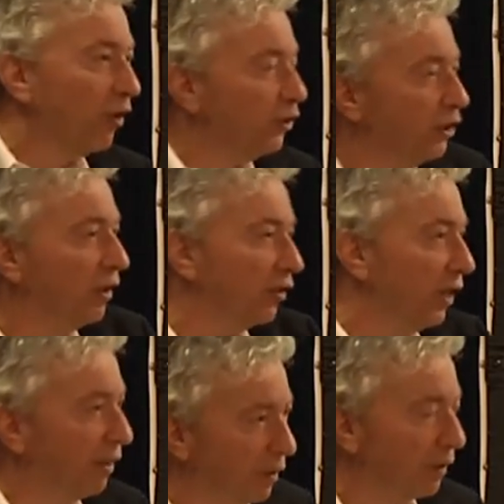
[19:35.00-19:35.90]
you did not
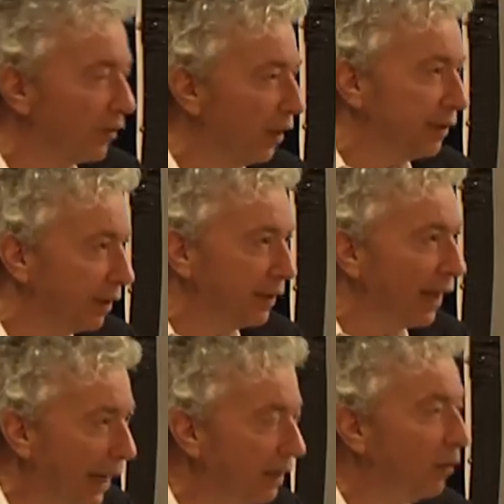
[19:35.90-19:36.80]
have a greater
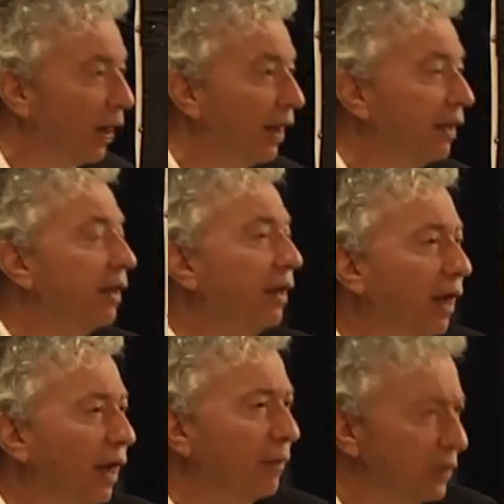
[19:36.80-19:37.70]
India anyway.
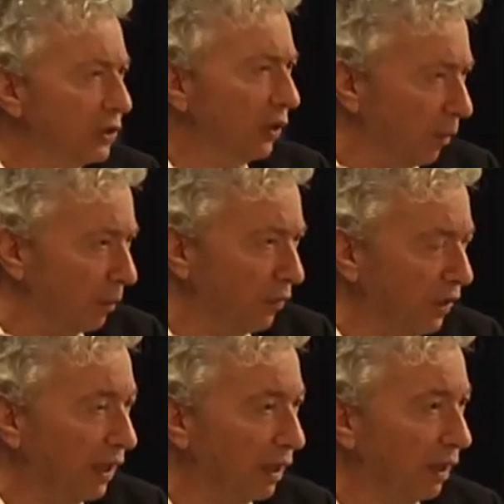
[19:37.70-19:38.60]
So
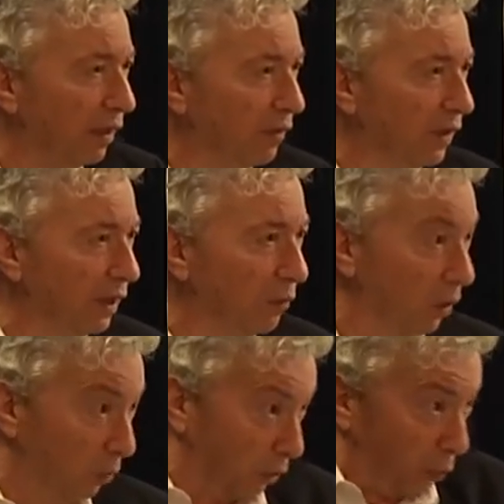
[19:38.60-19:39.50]

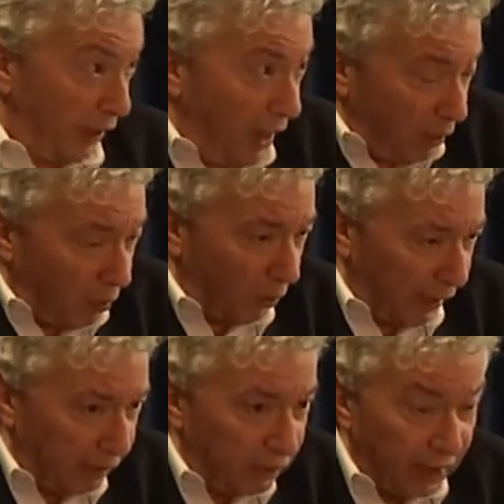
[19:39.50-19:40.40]
what we now call
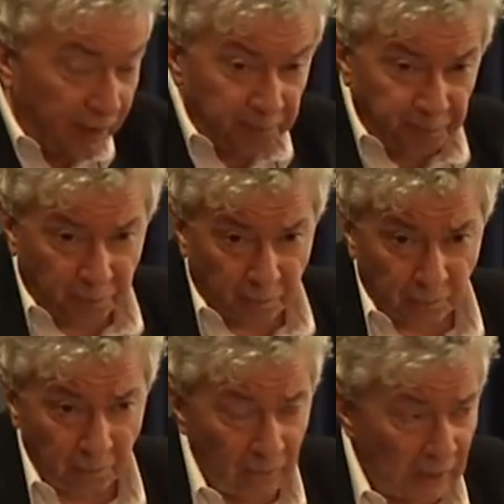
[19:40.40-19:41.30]
India
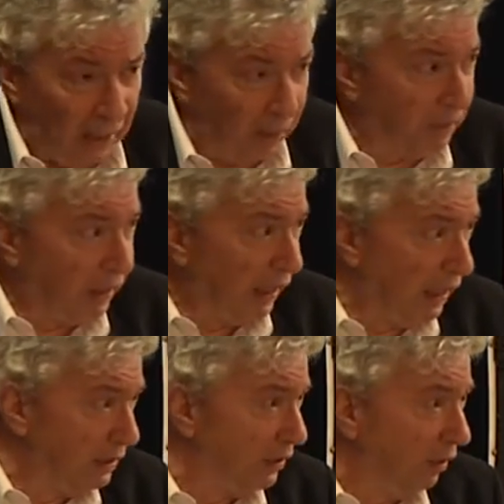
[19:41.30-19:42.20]

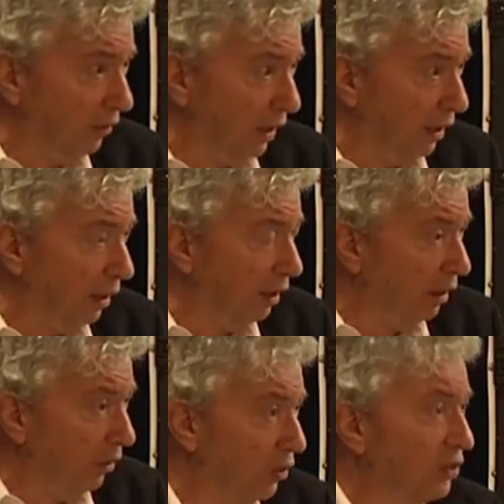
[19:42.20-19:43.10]
is the
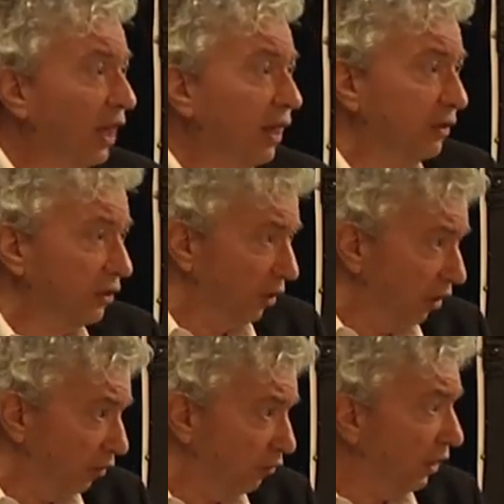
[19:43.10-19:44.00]
result
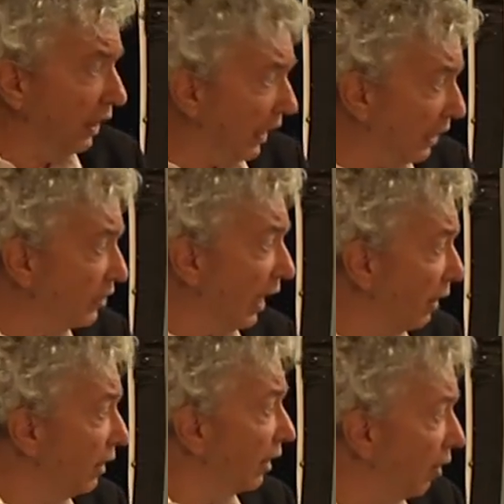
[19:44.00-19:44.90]
of, yes,
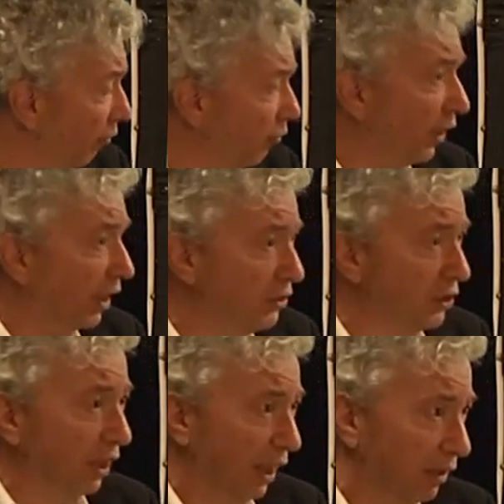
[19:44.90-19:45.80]
ethnic
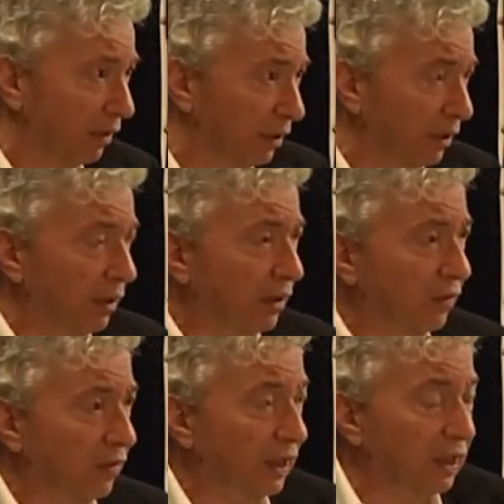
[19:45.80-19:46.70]
conflicts and
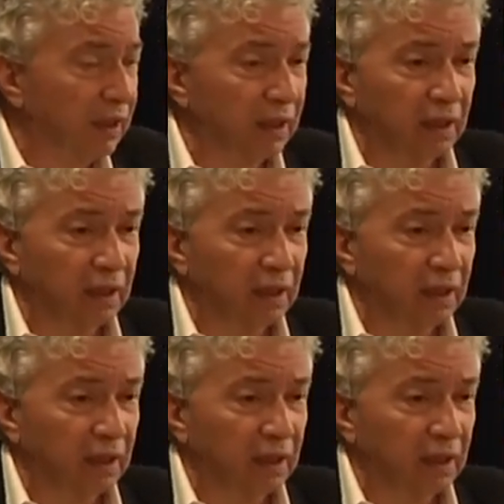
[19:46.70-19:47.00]
the